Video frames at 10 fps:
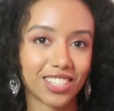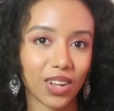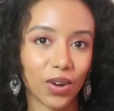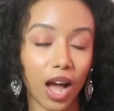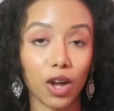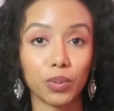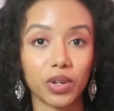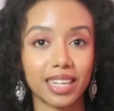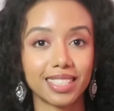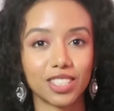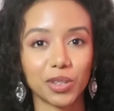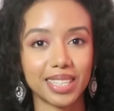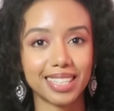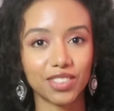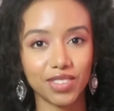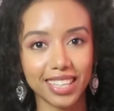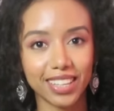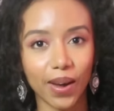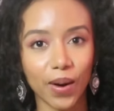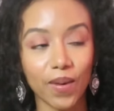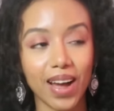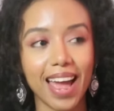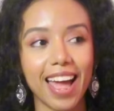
so i hope you guys enjoyed this video